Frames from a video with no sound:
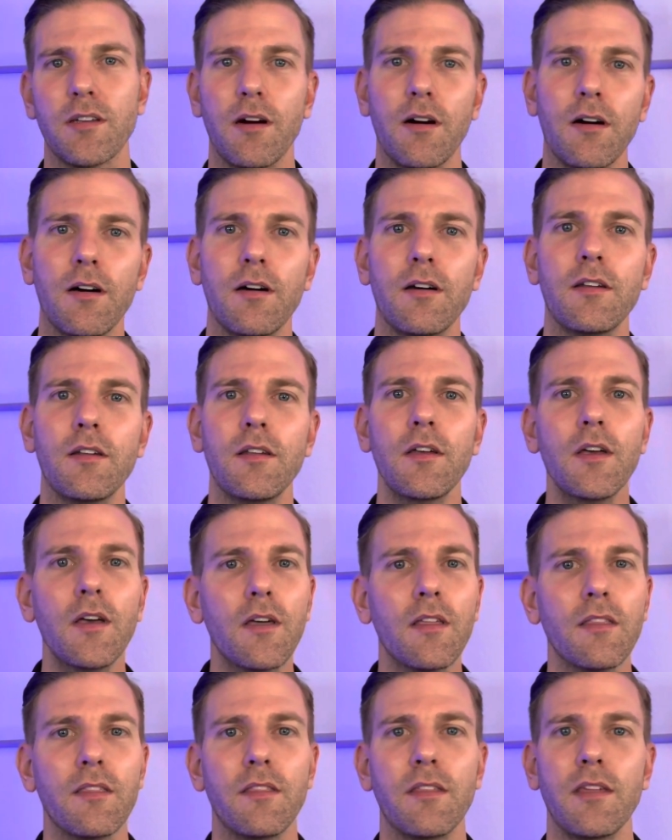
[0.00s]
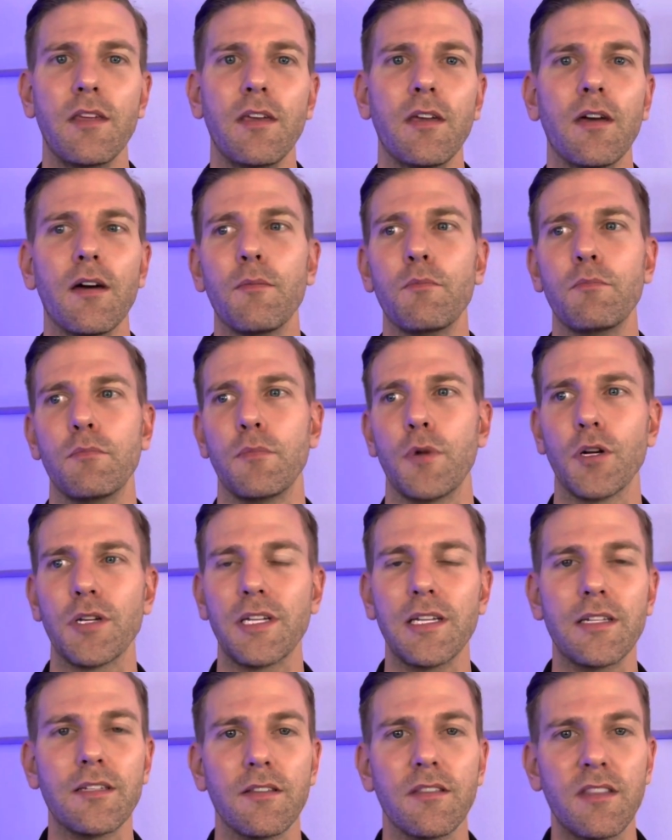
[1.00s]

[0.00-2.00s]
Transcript: on the market.